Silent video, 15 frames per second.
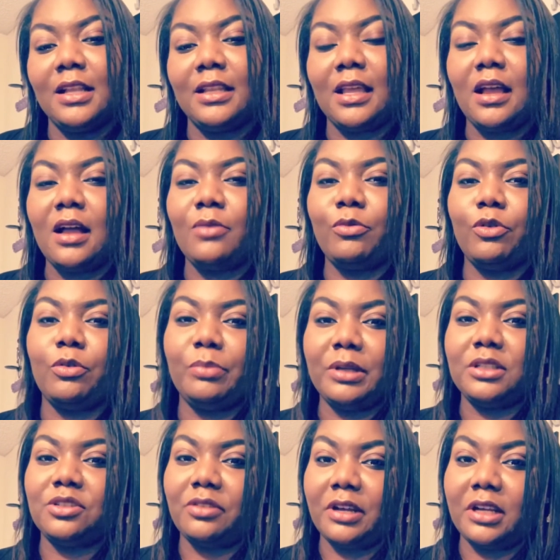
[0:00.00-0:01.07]
Now I will
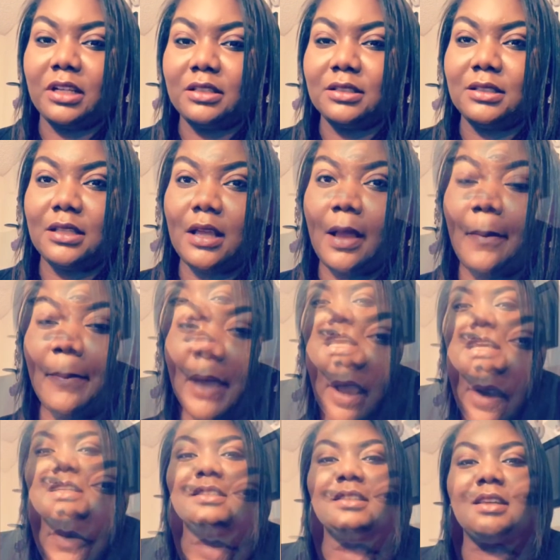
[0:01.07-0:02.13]
be
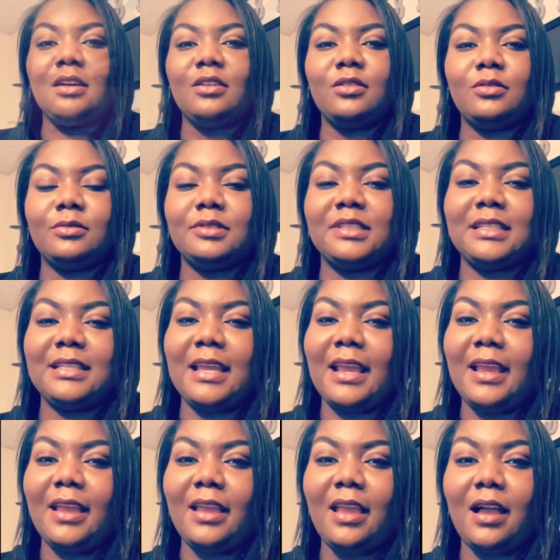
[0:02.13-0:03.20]
transparent. So
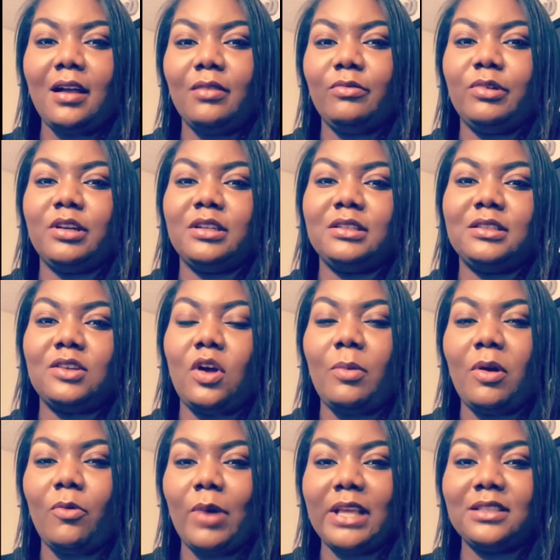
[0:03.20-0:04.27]
today I was on
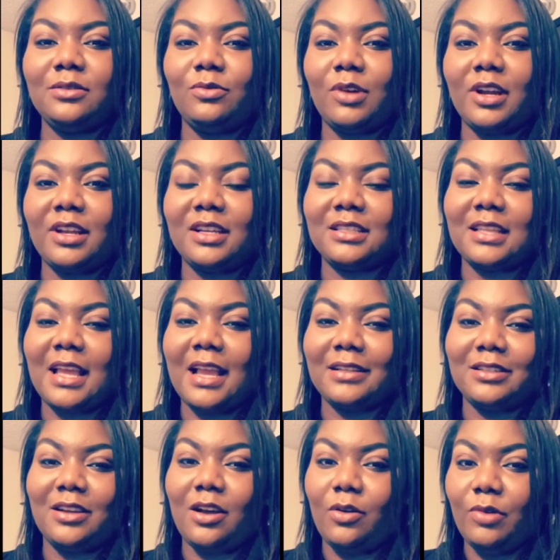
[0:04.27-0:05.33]
my way to work because I had
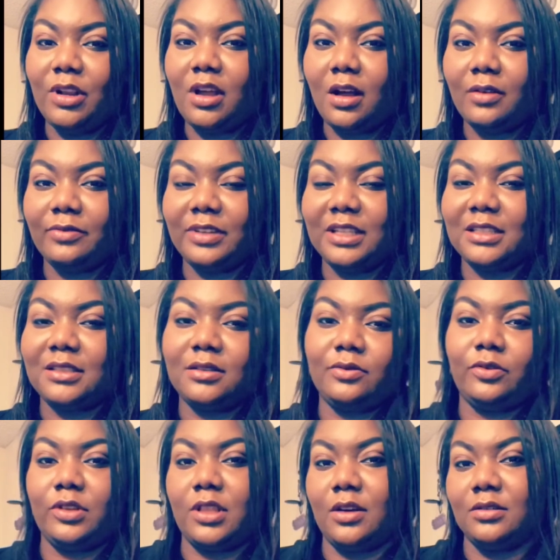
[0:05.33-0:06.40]
to go in office, and
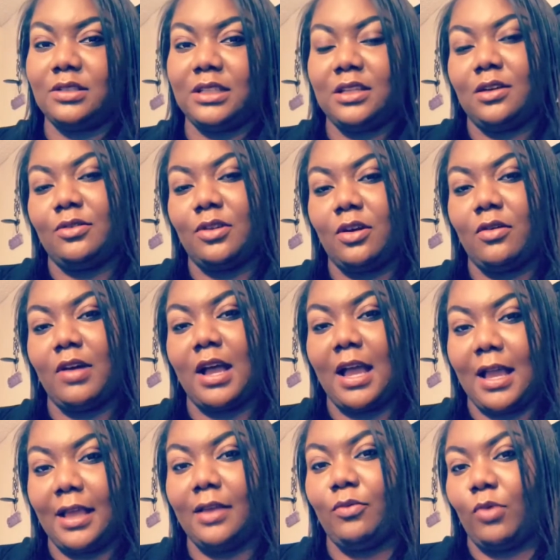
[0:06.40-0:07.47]
for those that don't know,
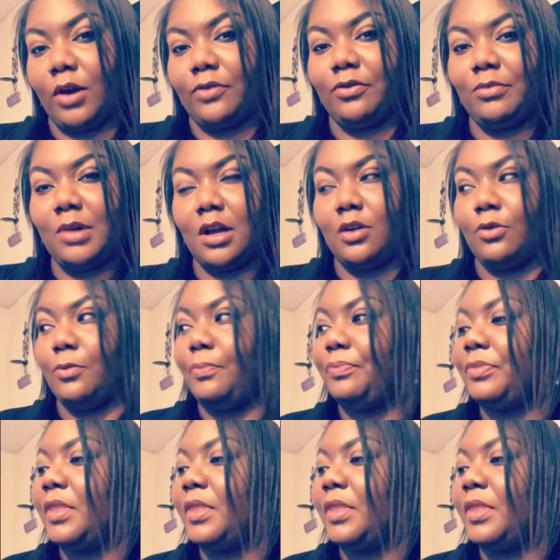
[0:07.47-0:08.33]
I work from home,